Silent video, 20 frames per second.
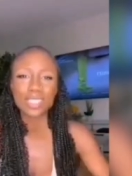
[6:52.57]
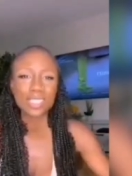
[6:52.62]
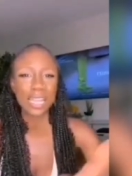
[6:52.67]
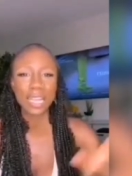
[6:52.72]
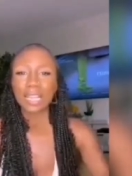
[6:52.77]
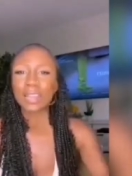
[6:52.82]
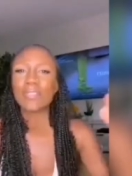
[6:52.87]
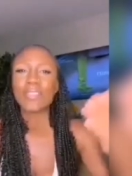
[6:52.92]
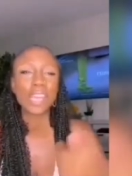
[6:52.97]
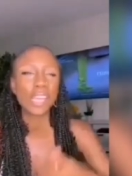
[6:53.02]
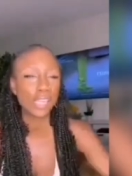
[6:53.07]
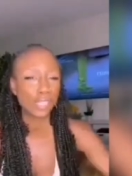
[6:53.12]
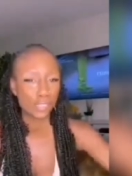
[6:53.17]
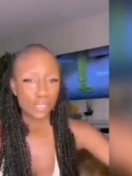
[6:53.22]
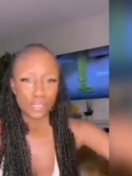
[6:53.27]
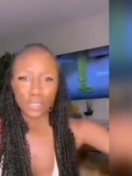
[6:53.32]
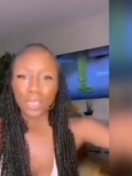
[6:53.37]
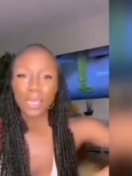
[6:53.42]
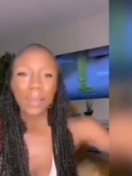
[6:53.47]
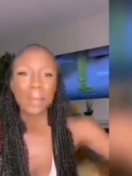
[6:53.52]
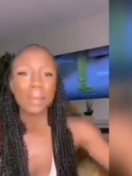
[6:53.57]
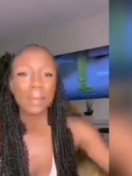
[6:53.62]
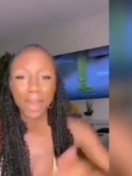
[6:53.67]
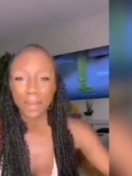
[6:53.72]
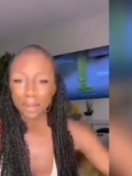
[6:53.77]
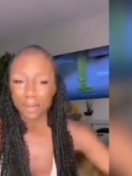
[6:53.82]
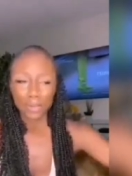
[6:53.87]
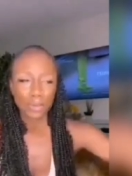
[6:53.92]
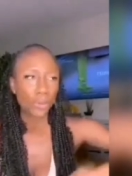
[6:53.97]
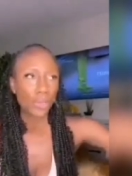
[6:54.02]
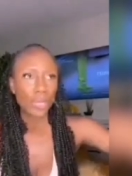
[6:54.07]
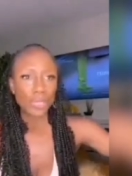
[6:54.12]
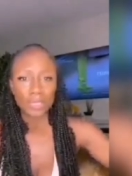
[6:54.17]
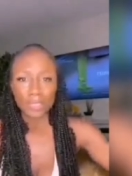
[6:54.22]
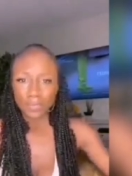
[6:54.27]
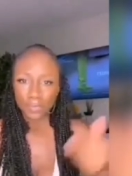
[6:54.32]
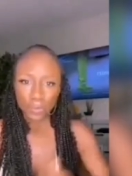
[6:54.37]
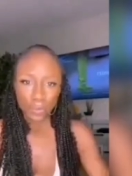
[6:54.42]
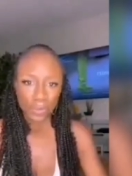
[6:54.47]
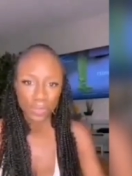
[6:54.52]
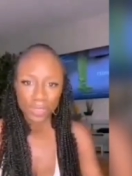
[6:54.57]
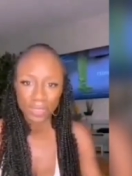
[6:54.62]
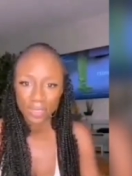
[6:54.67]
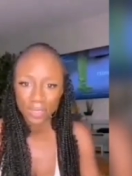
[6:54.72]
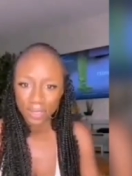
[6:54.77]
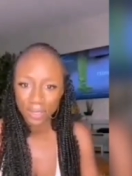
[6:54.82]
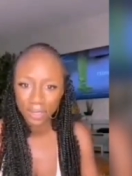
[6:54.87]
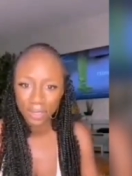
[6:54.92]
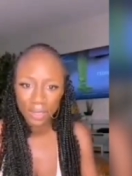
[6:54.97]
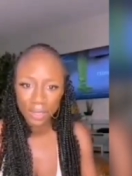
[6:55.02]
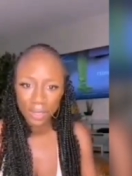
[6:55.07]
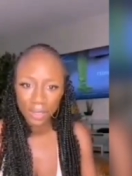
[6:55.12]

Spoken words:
Just like Vegas, you get married, you get divorced.